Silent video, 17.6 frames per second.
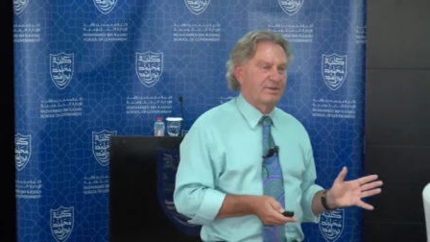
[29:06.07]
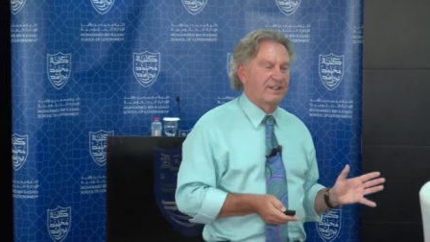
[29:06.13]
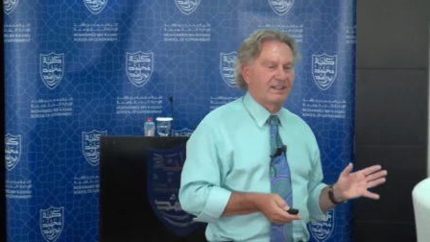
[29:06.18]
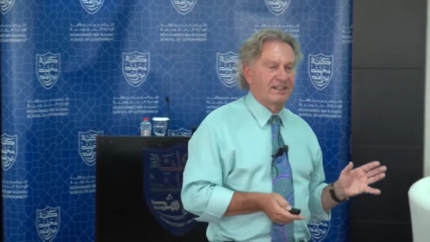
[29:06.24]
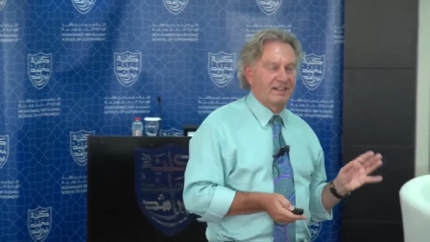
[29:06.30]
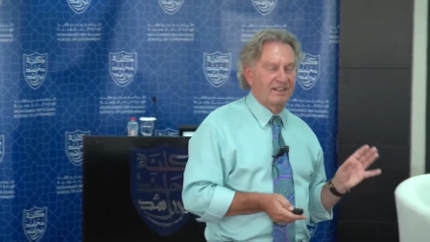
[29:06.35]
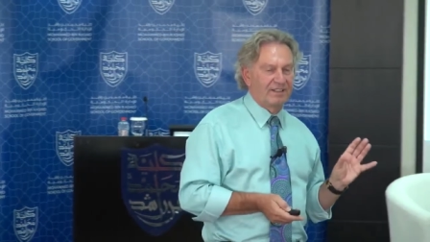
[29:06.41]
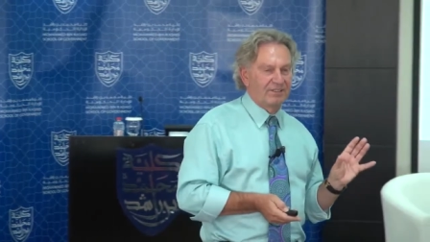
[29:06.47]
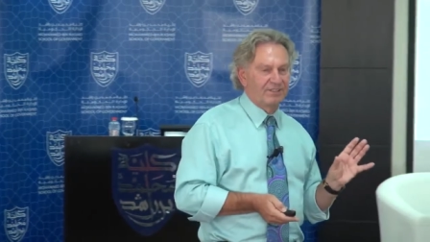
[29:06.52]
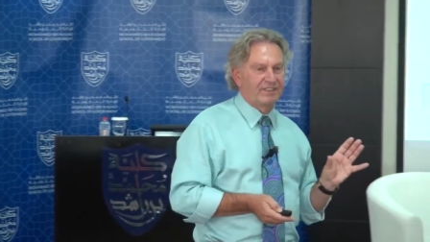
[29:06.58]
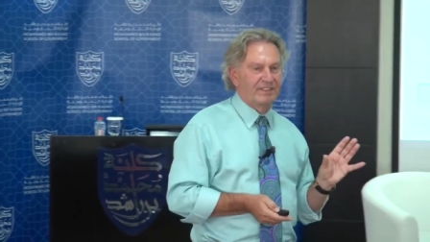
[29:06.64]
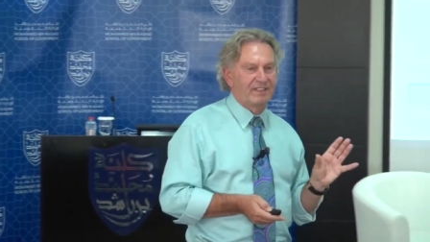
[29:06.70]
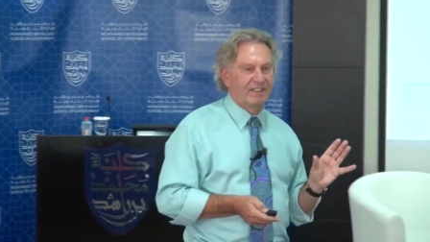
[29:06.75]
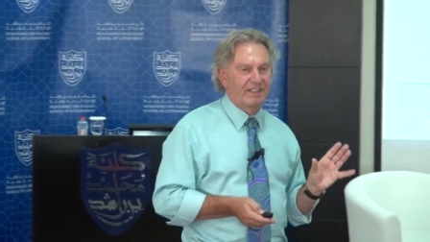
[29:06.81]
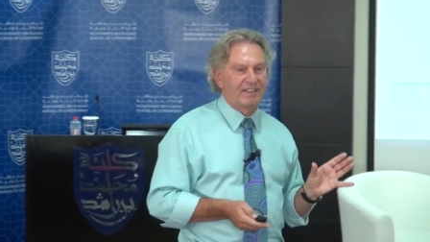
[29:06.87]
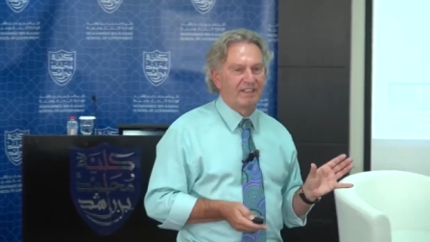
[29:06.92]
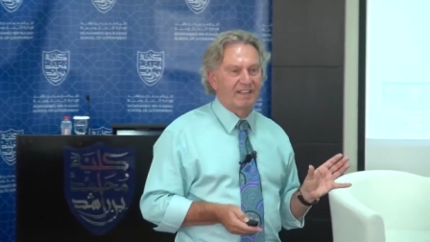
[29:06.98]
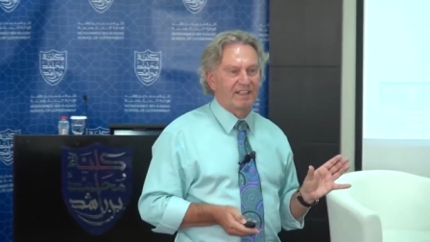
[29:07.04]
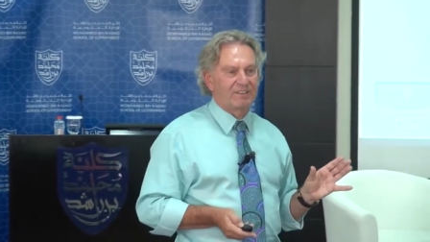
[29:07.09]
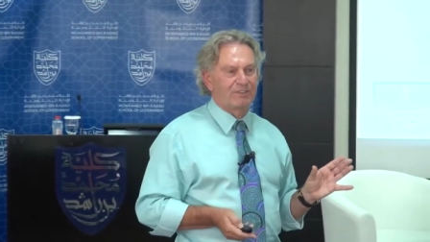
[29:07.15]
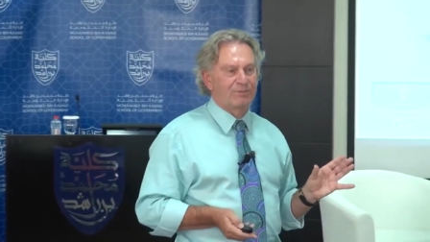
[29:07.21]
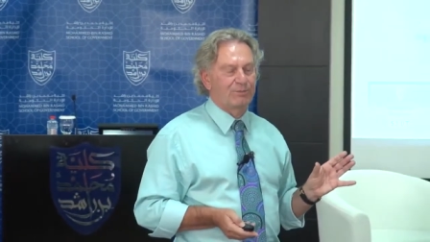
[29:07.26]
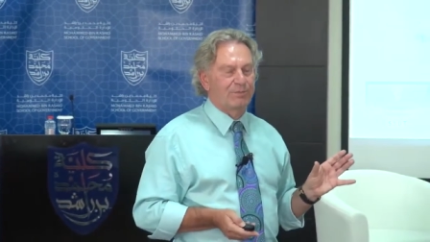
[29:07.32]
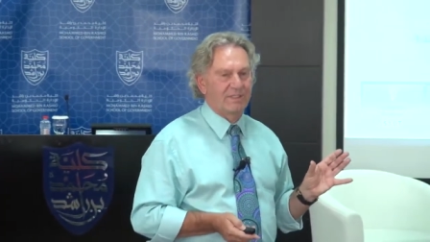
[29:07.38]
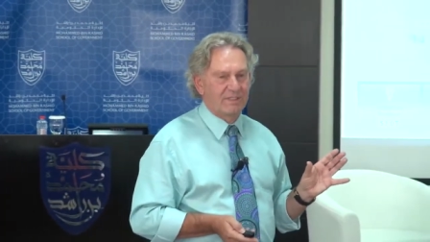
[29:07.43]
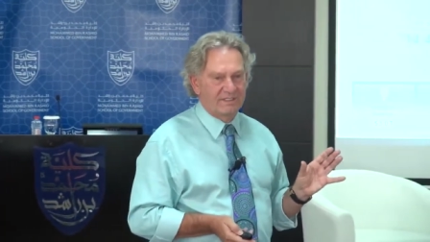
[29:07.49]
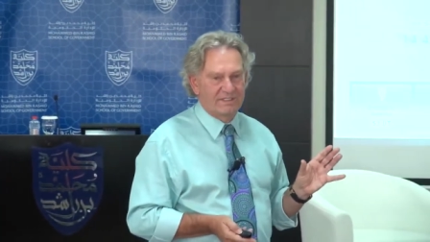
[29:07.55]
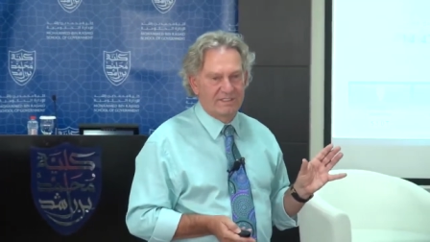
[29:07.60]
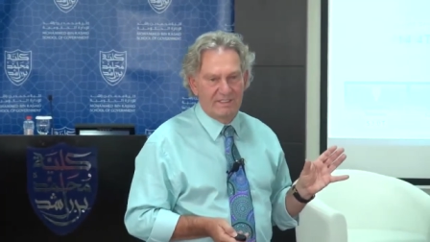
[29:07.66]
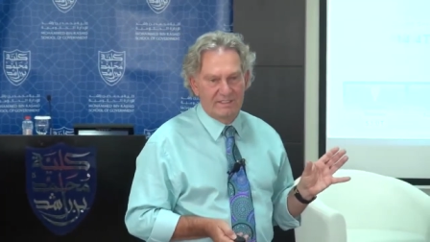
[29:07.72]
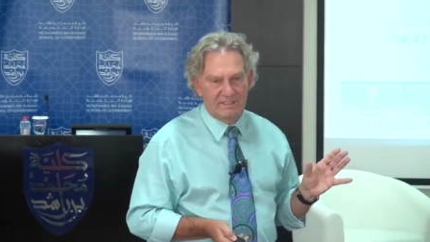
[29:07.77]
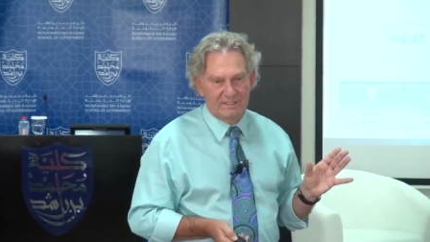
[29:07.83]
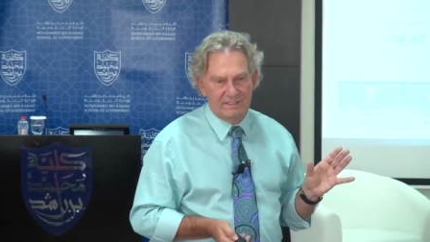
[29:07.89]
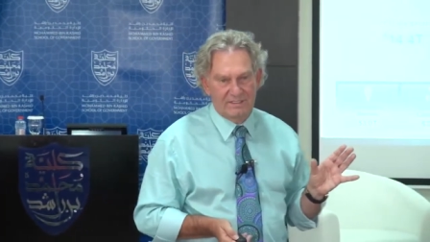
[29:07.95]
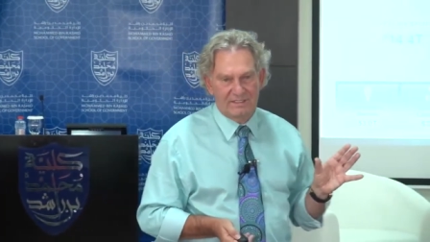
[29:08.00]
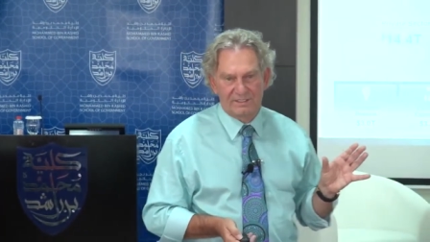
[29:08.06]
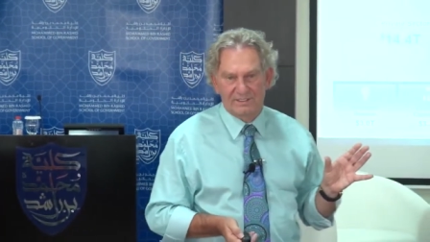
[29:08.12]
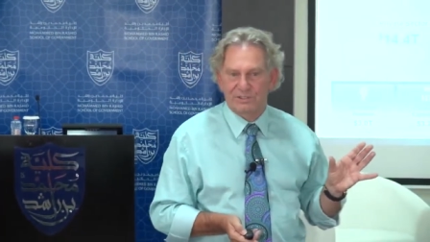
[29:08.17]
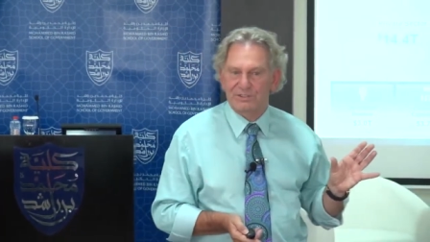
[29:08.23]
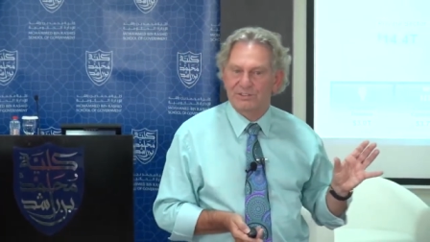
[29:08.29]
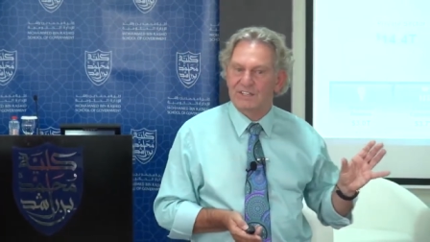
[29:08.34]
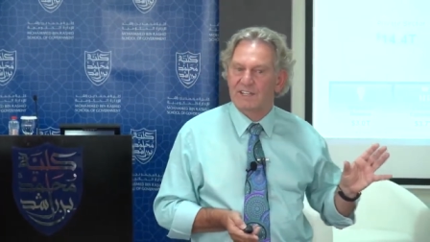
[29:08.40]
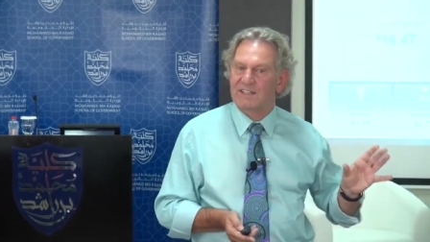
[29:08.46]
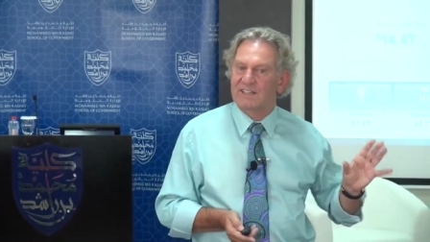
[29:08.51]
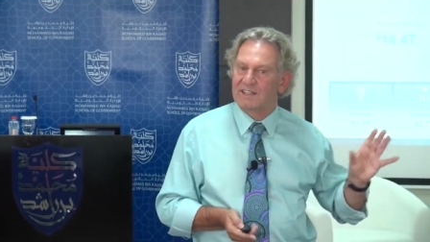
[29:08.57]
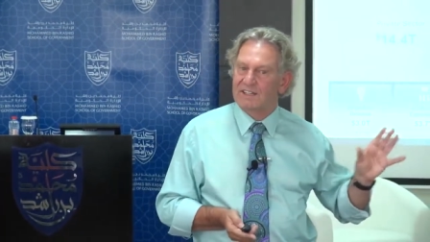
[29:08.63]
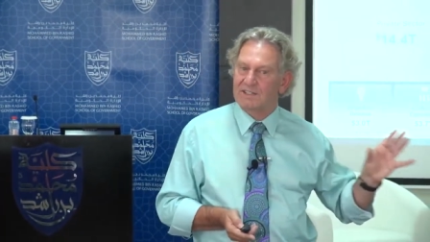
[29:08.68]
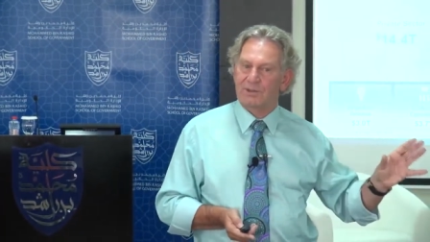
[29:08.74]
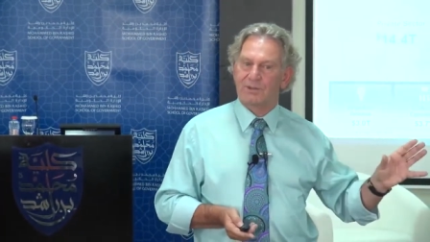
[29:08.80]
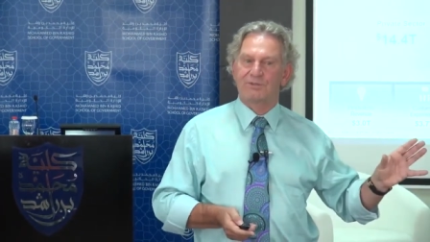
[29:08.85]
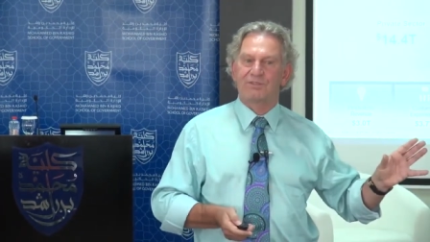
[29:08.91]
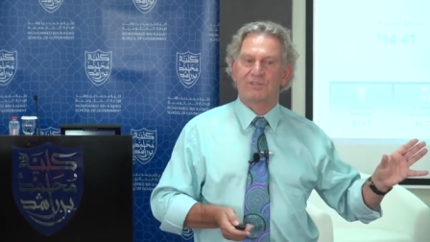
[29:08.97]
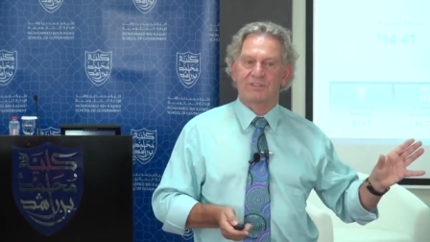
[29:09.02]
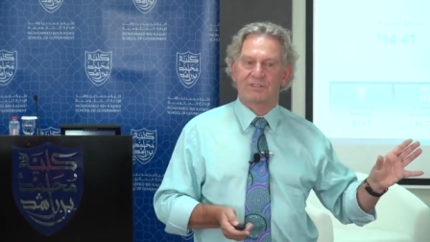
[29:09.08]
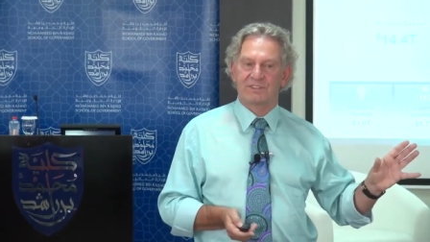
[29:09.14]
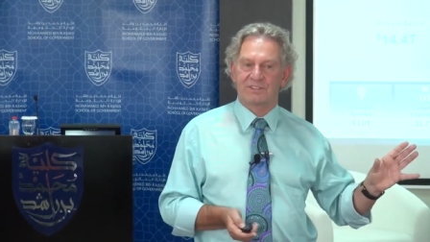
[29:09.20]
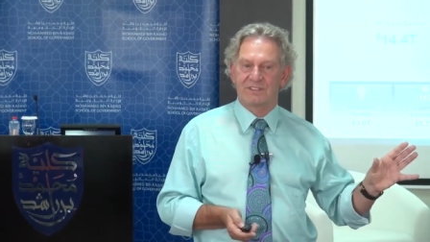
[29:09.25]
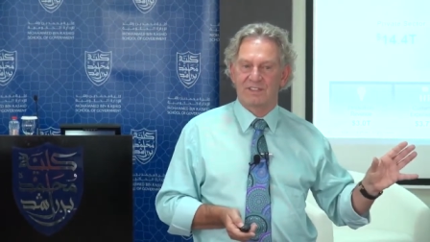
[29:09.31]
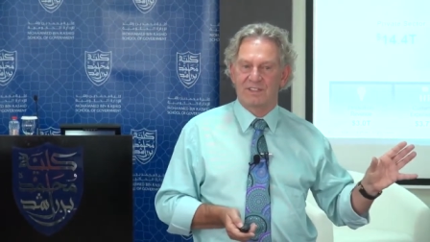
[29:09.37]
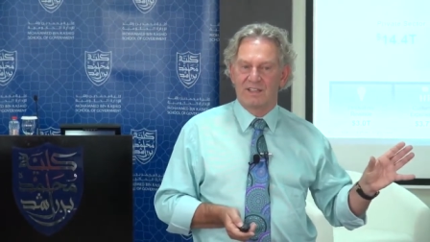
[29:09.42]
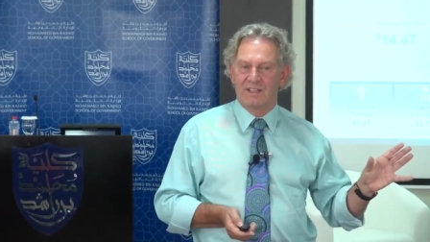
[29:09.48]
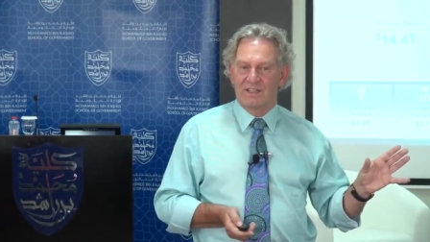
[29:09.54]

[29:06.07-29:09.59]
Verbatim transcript: when I lived in India to build Cisco's second head office.